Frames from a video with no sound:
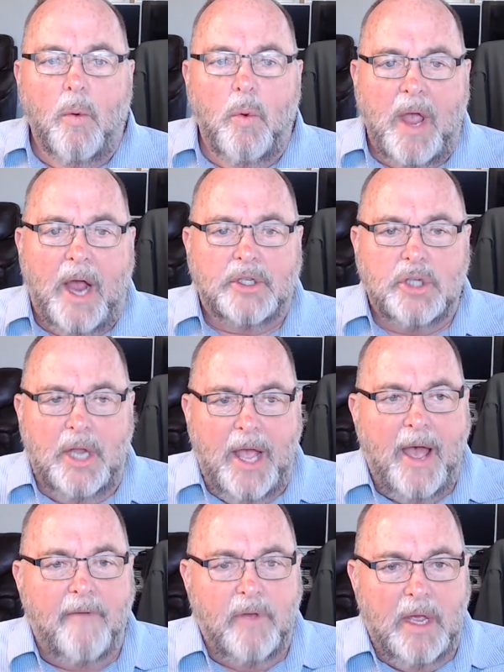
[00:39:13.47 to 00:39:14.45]
we actually
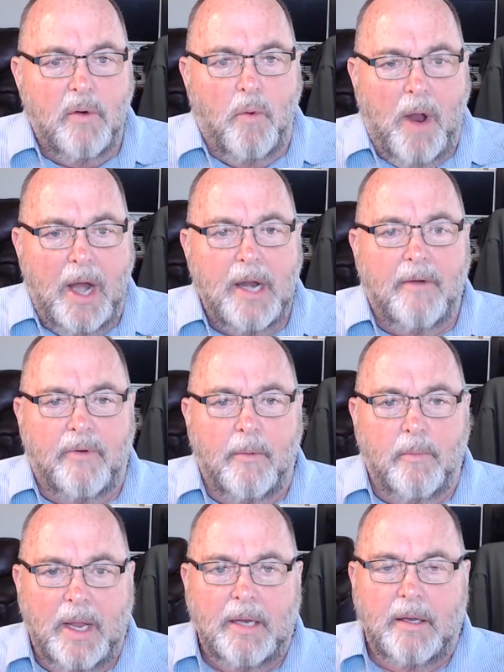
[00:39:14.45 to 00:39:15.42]
have in writing
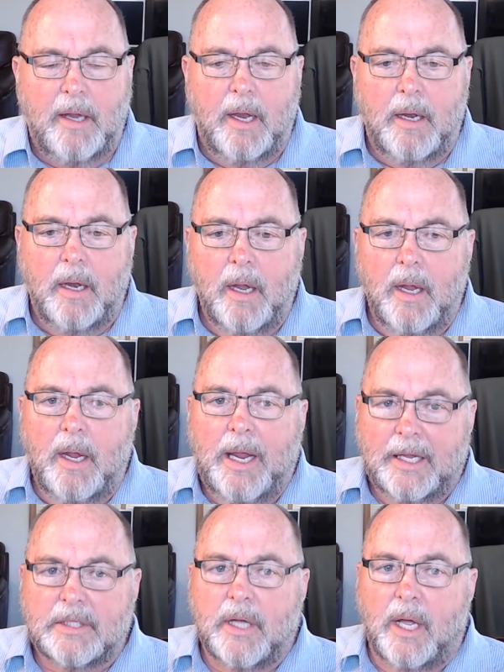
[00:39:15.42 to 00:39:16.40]
from LinkedIn,
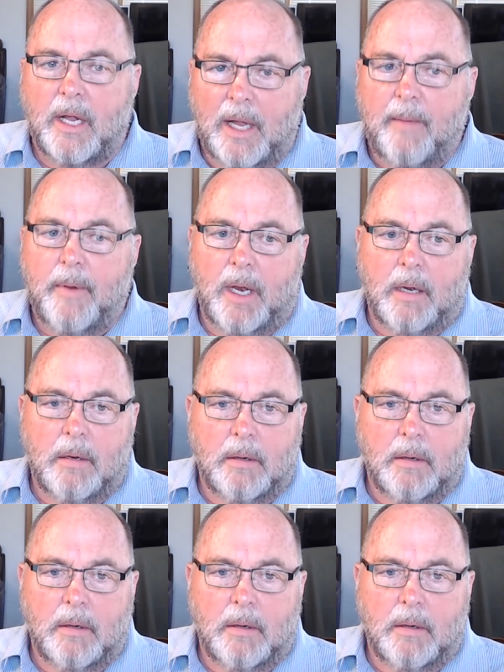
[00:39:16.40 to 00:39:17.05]
it's unlimited.